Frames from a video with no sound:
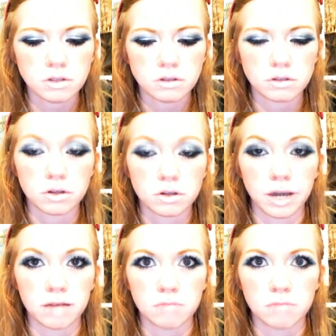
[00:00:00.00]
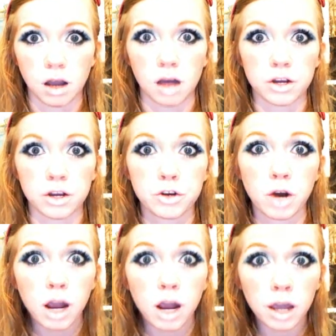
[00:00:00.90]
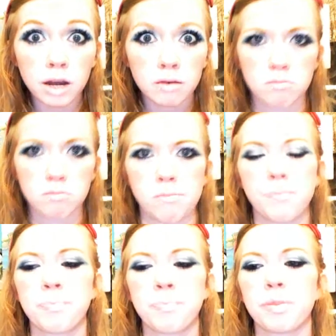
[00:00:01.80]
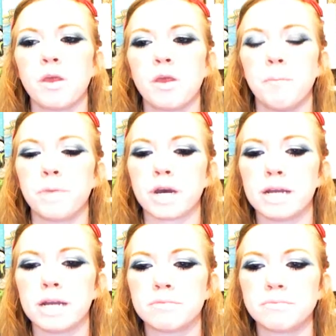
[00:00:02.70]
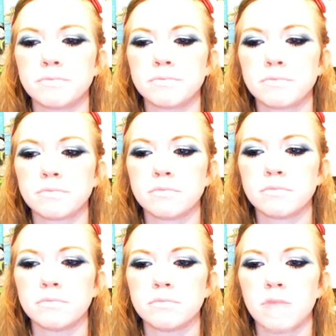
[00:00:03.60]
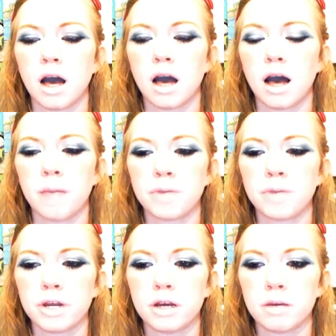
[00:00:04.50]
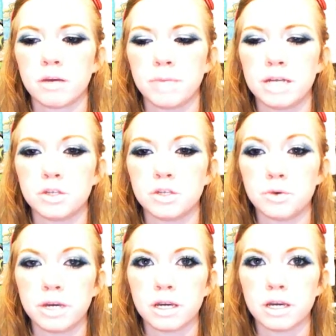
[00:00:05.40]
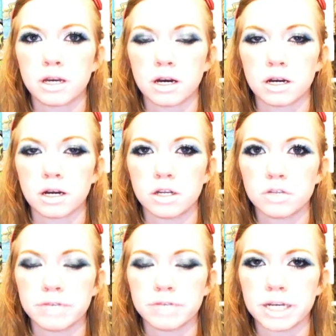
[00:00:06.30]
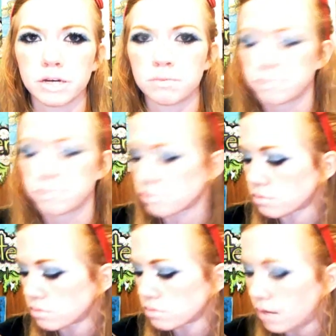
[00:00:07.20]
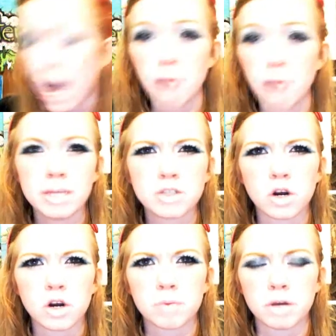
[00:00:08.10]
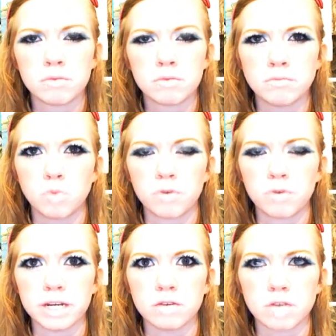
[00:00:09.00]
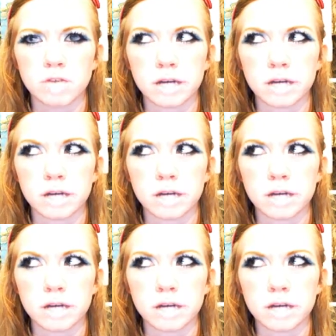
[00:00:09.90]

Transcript: so yeah, I got a good grade. But I'm gonna be doing another video. I may start uploading more videos, like,